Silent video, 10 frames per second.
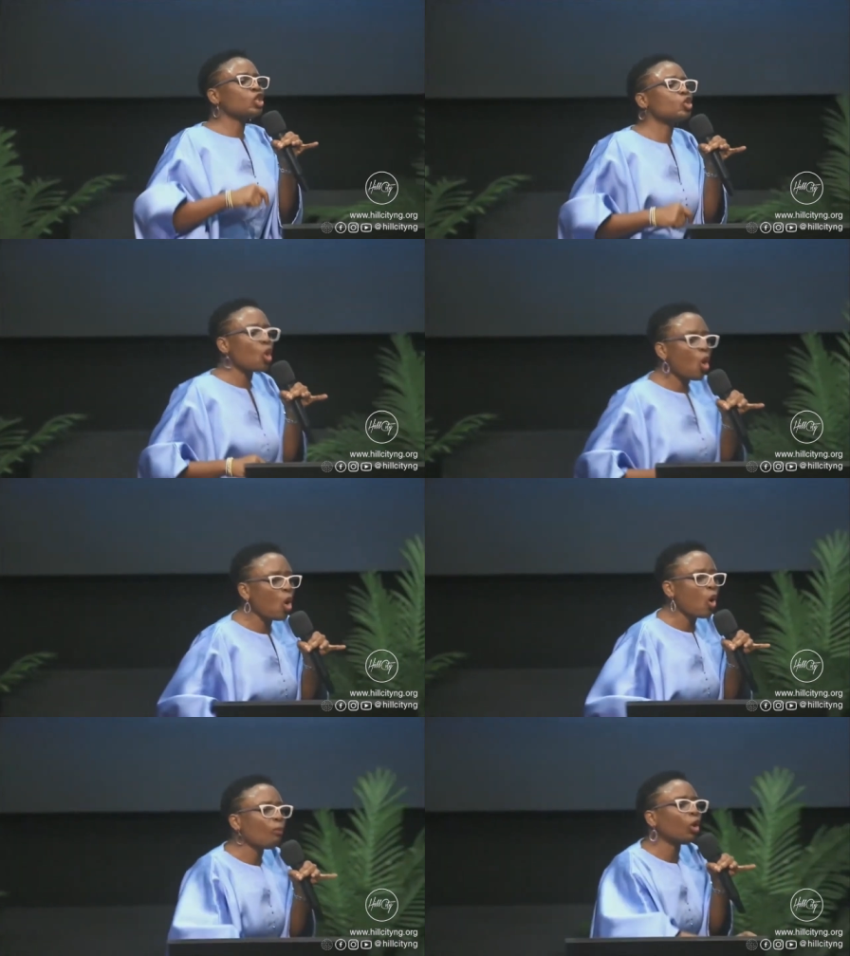
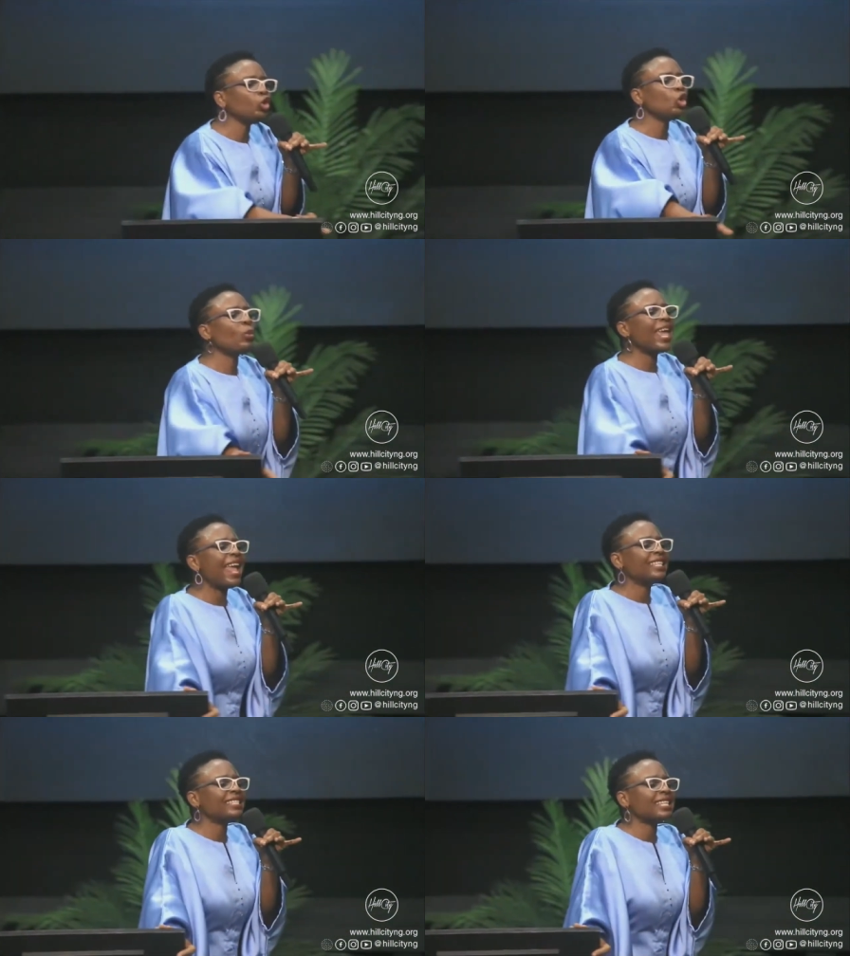So, but you will
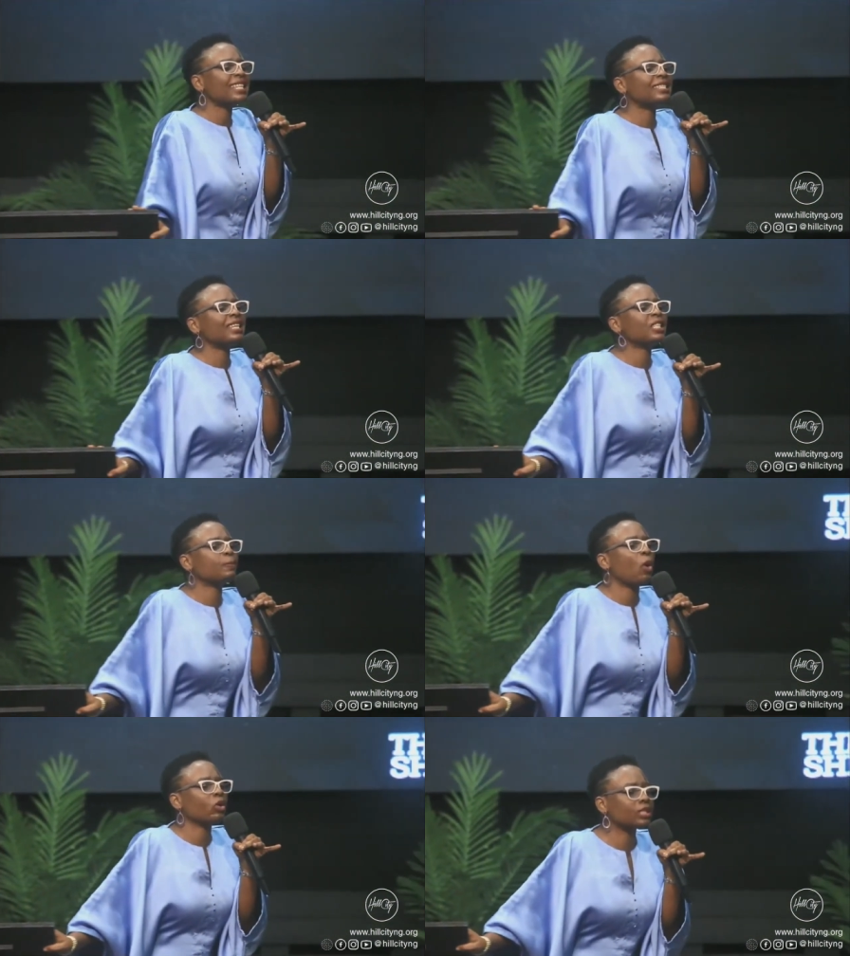enter certain
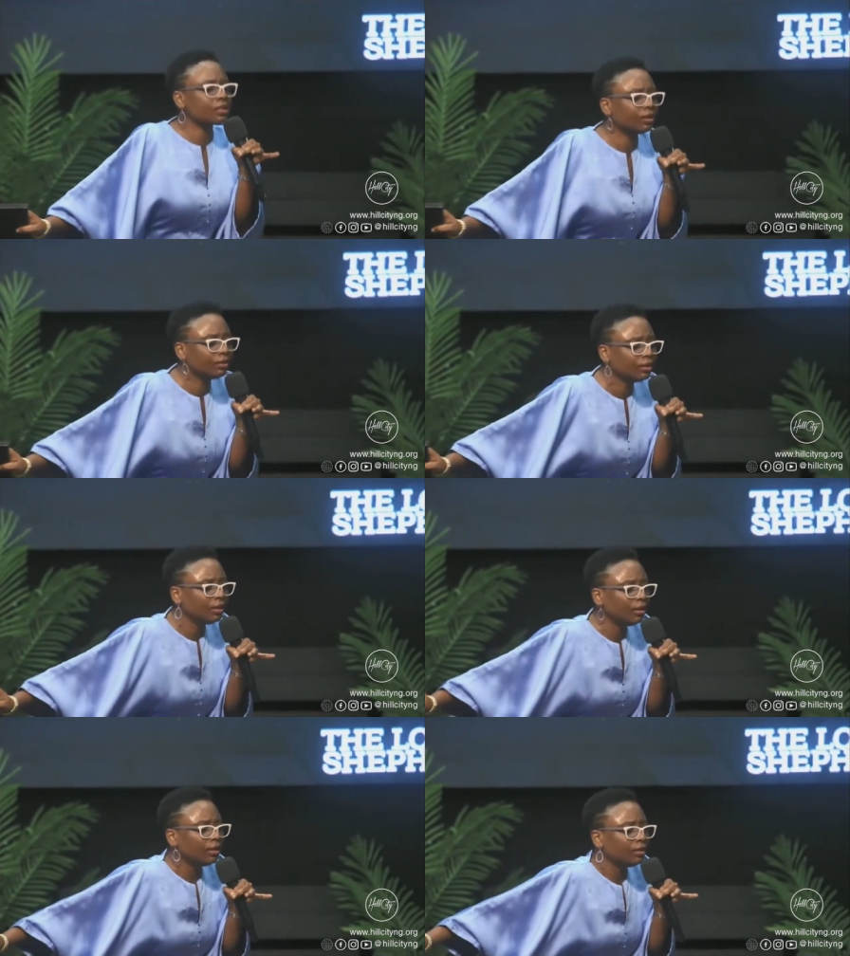spots
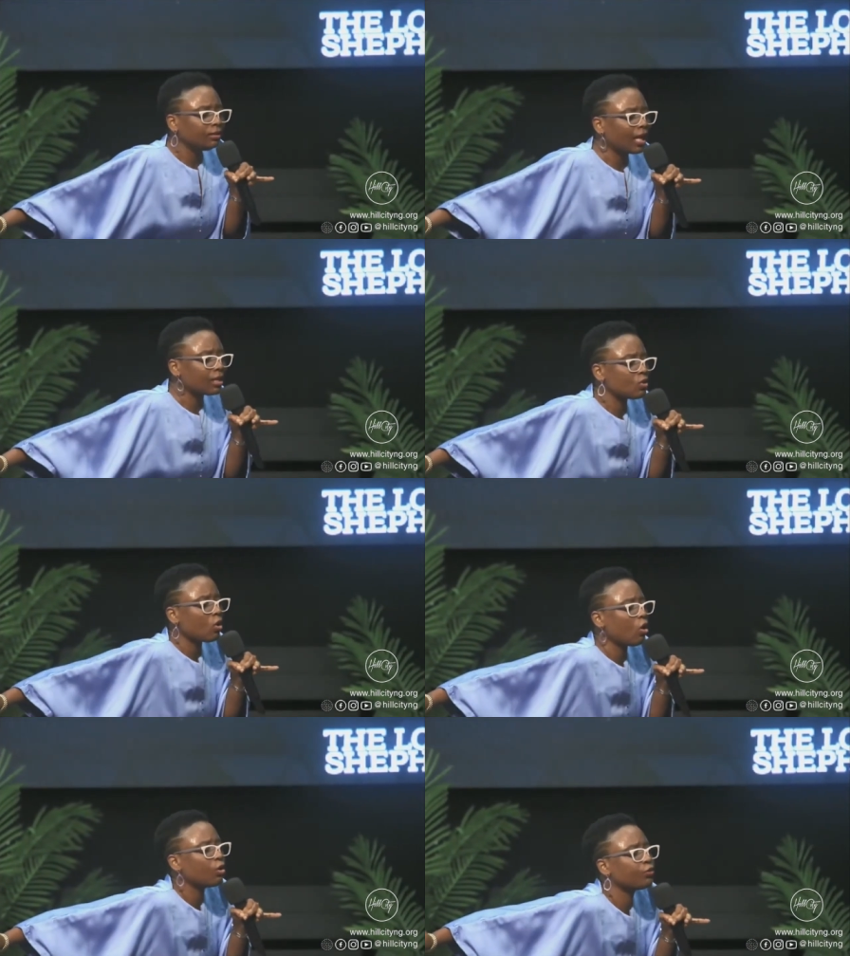that is not
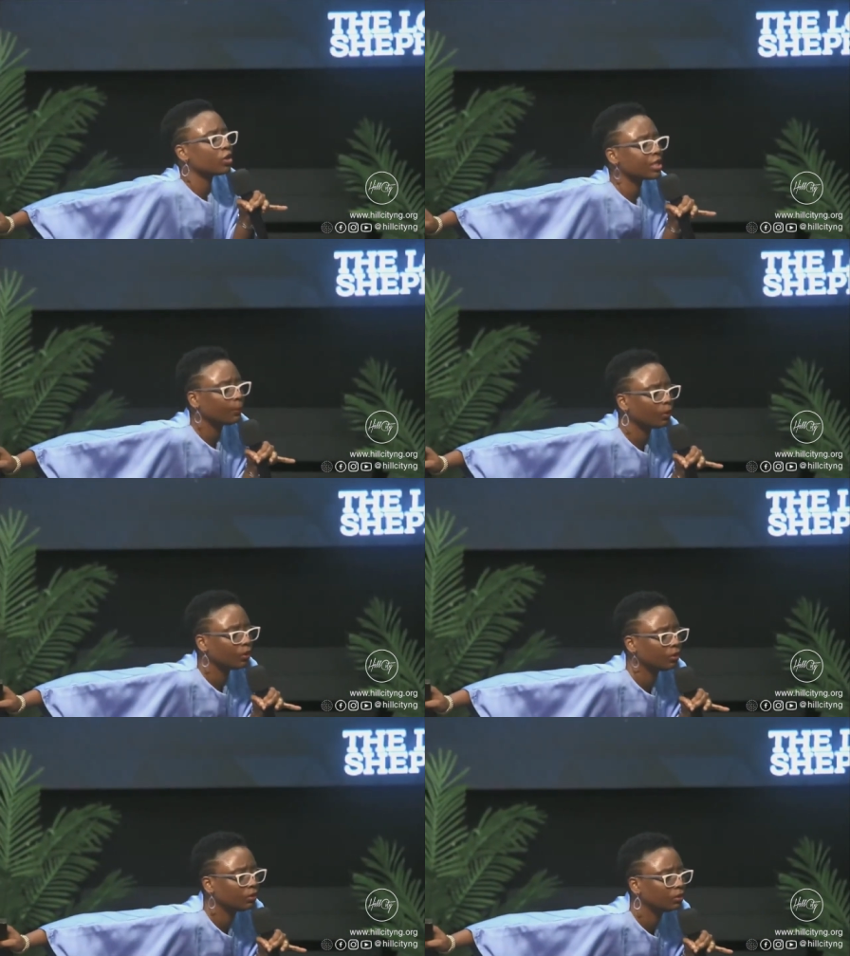comfortable.
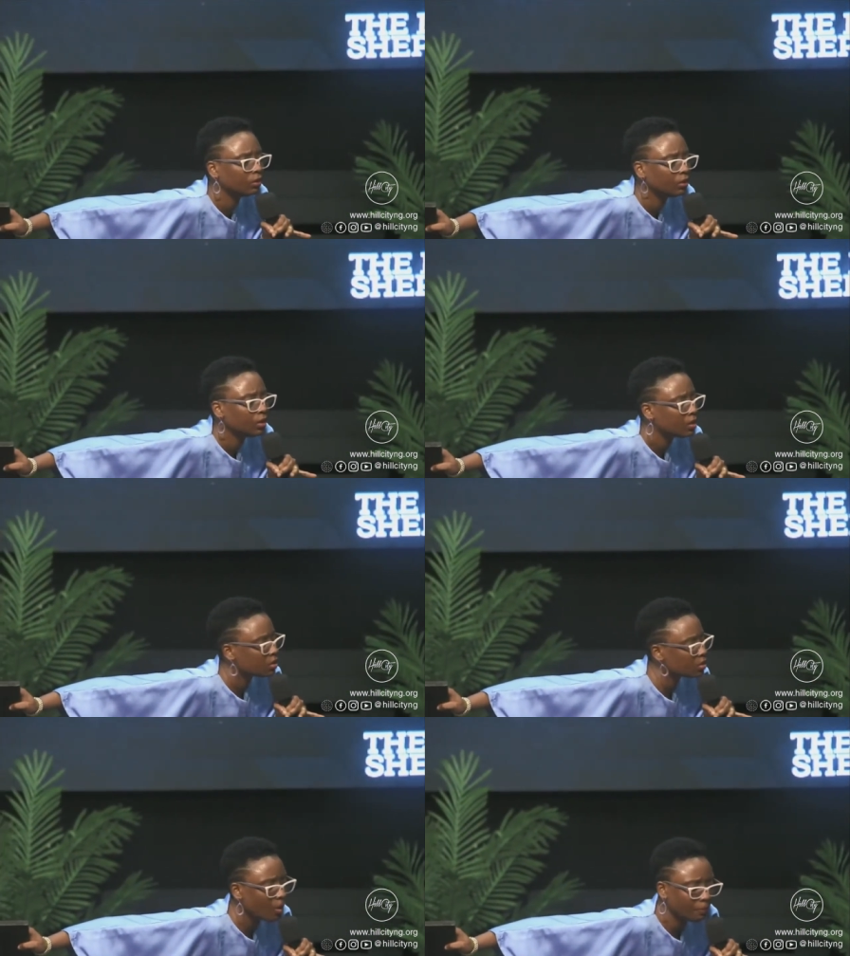
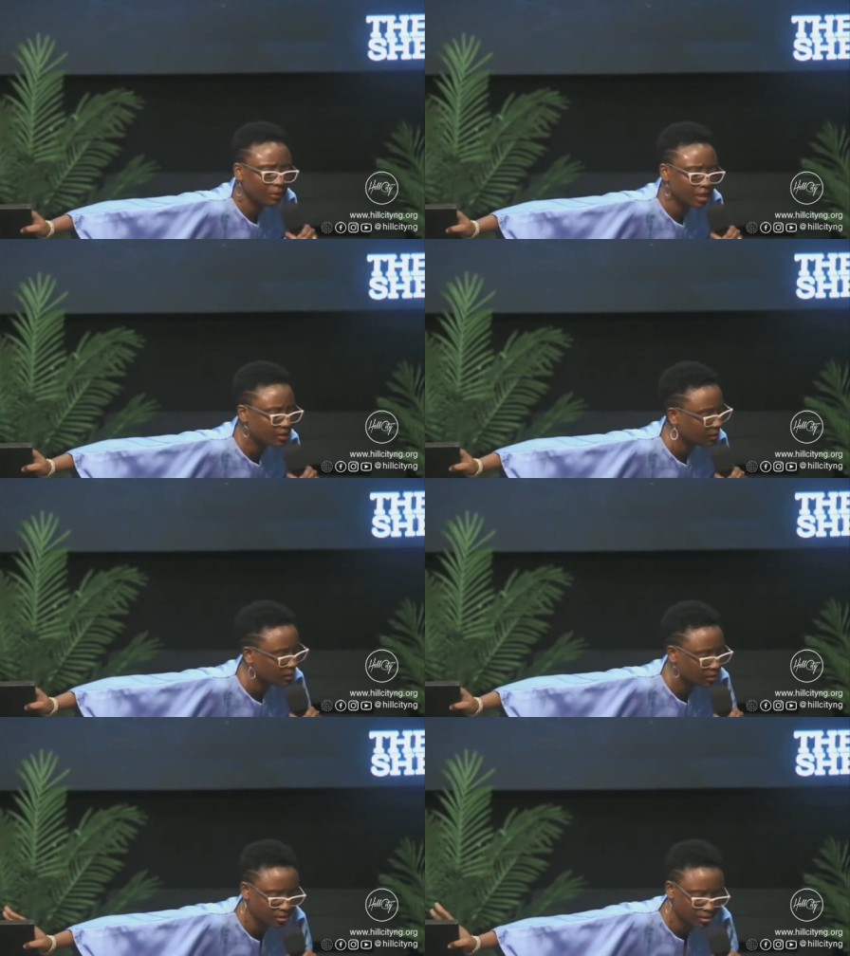Stop missing
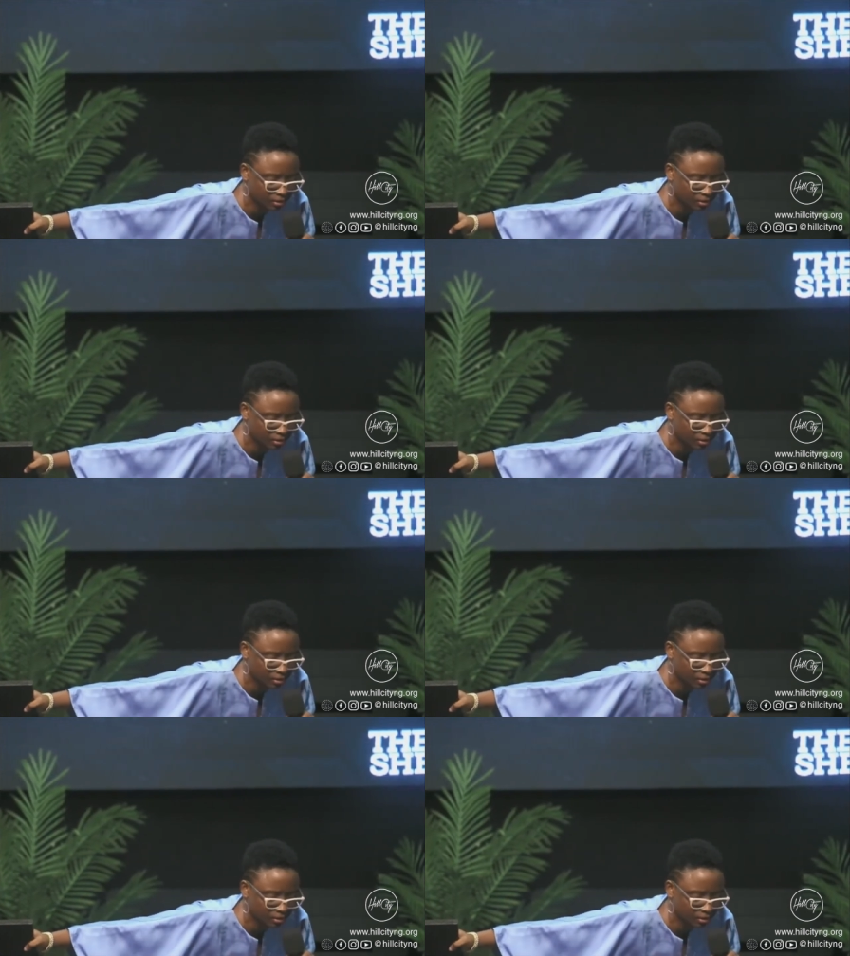it.